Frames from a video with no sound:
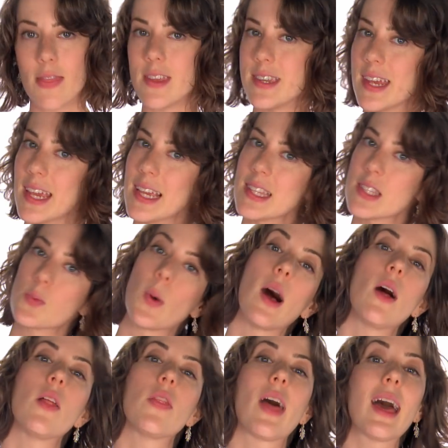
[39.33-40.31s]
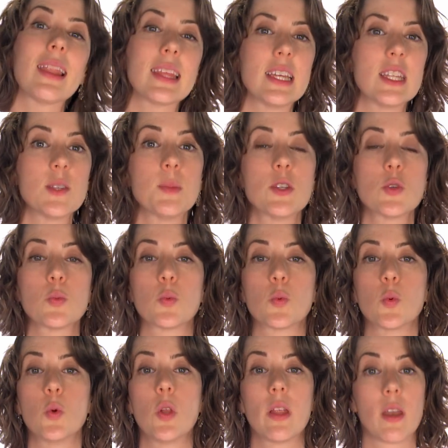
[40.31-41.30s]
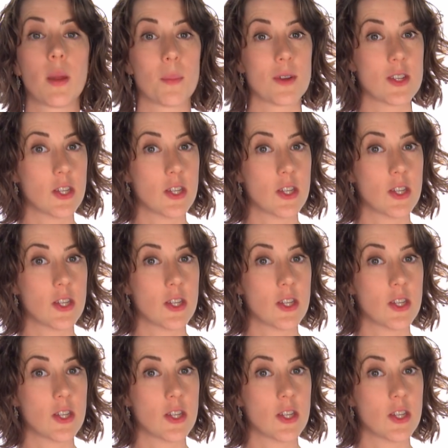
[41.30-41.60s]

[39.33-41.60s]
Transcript: The Danes, well, that leads me to rule number